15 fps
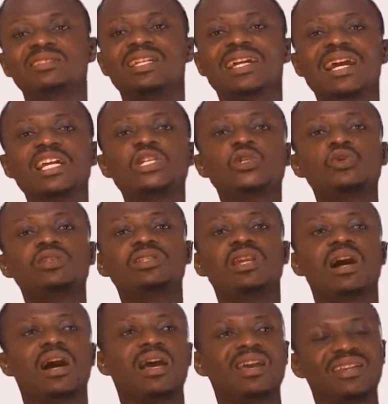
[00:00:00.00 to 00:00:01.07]
They can't use
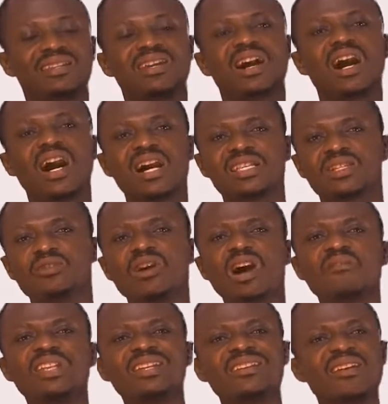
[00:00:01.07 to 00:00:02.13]
their hands. They don't
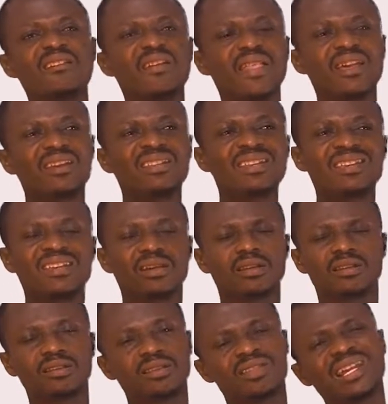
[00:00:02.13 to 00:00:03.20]
have any.
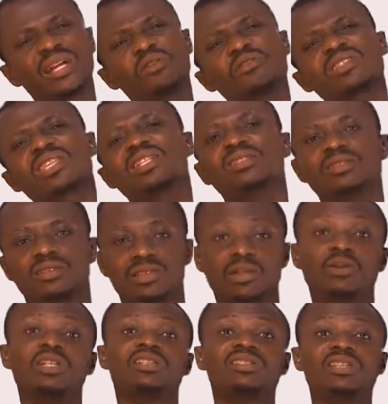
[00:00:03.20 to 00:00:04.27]
They are not skilled. The
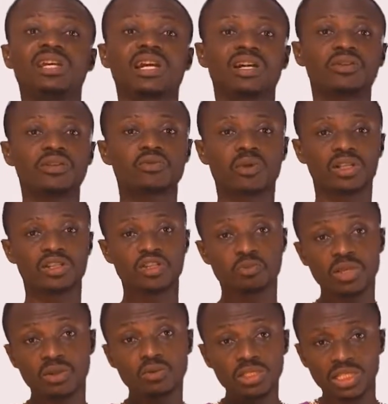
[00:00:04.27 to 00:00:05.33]
only thing they can do is to
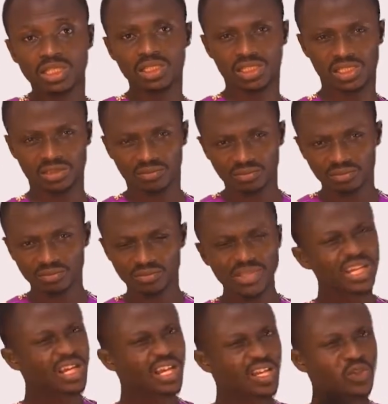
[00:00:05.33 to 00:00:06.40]
speak good English.
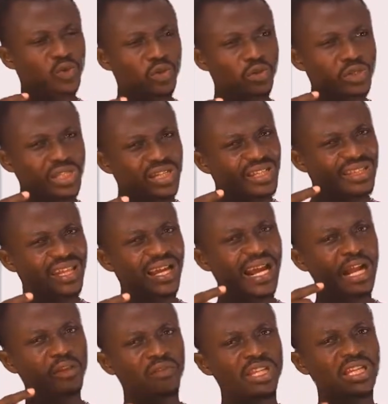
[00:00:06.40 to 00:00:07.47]
So you see, the
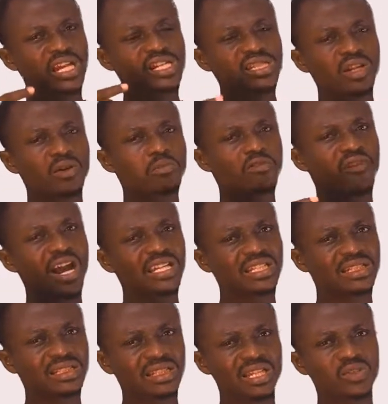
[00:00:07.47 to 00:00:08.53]
kind of education that we're
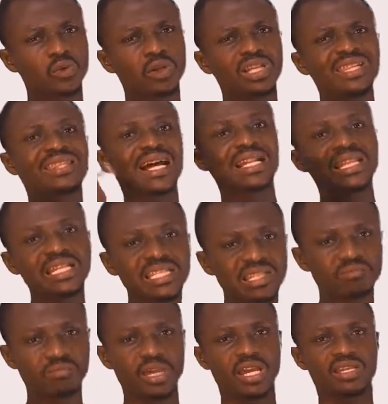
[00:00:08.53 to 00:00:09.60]
providing is only
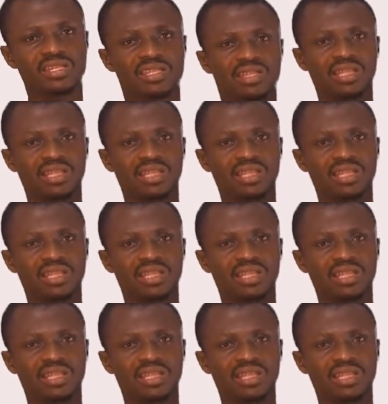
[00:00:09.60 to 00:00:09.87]
knowledge-based.